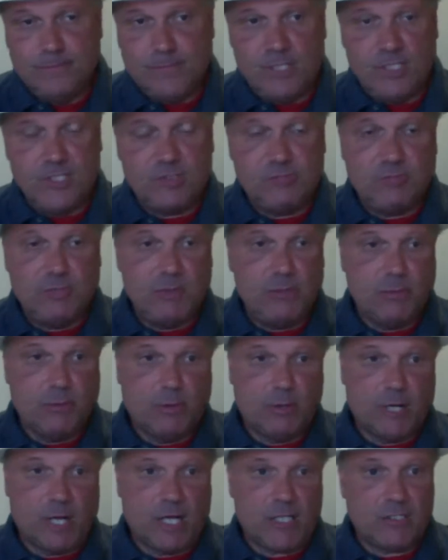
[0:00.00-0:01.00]
these people
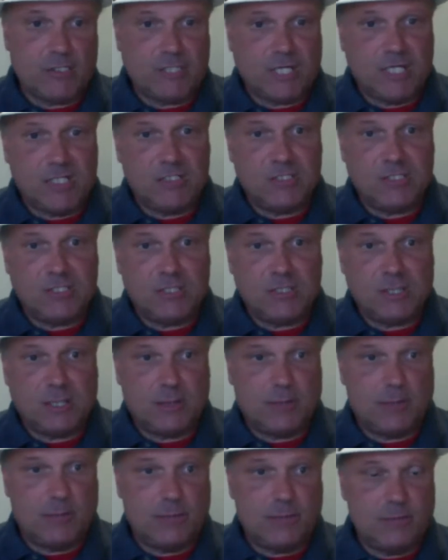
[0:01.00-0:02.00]
are not chasing
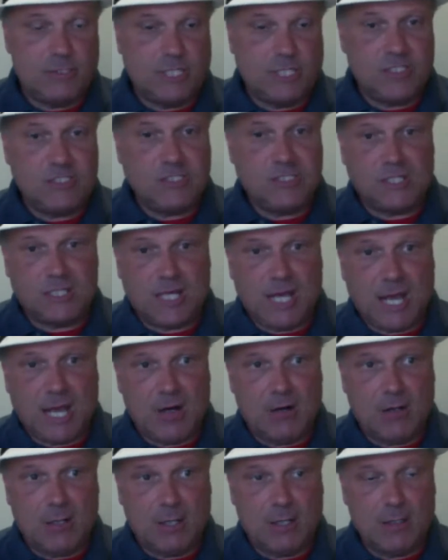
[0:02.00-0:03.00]

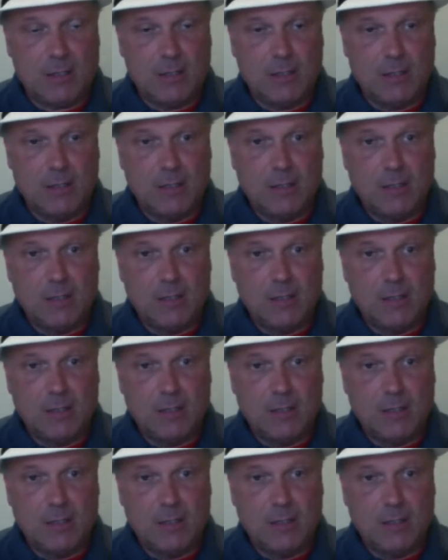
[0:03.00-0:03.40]
Karlyn